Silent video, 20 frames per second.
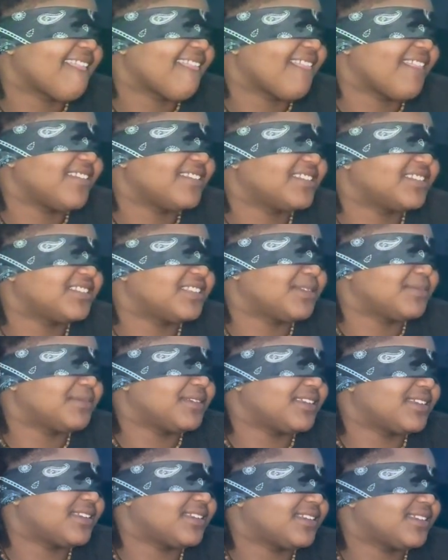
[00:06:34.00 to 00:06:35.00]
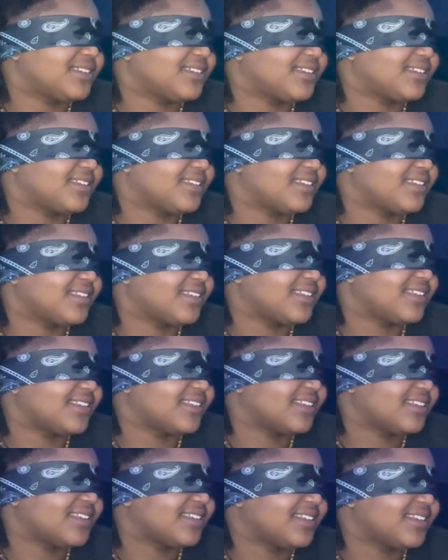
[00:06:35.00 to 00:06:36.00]
Is this lemon?
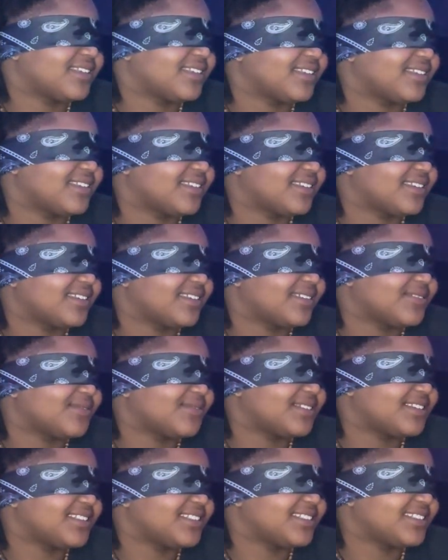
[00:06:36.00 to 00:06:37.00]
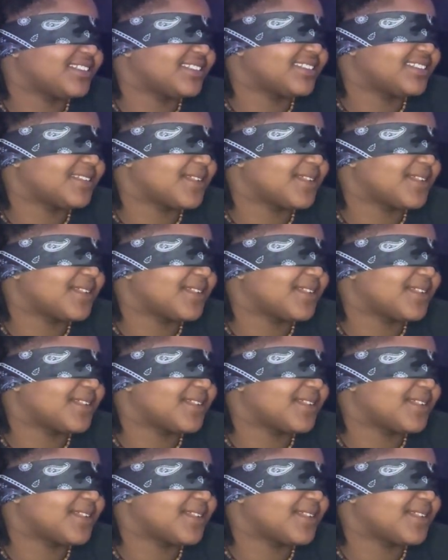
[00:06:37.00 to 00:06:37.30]
Fuck no. What is this?